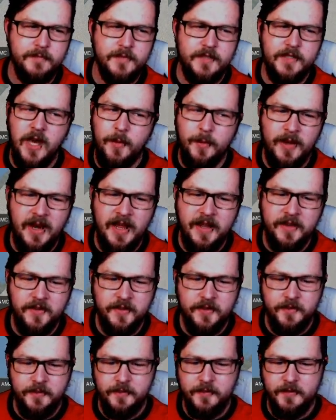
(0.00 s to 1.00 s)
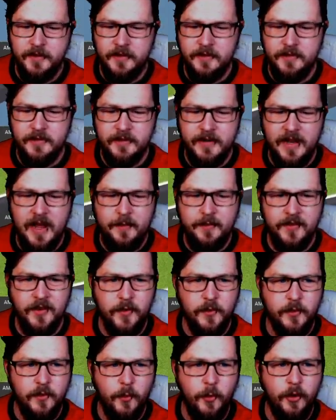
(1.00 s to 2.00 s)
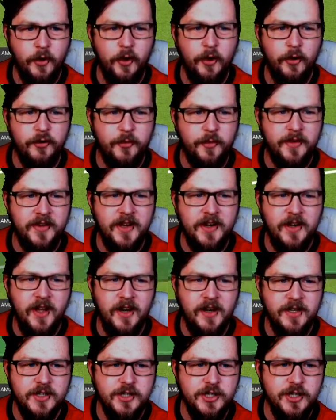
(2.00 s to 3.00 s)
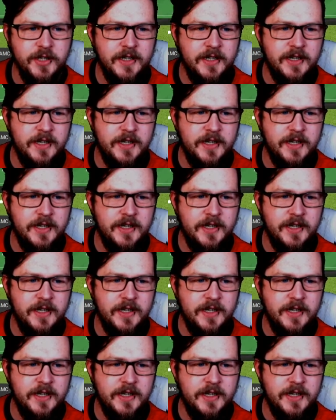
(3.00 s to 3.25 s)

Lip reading: Top class. Absolute 100% knowledge.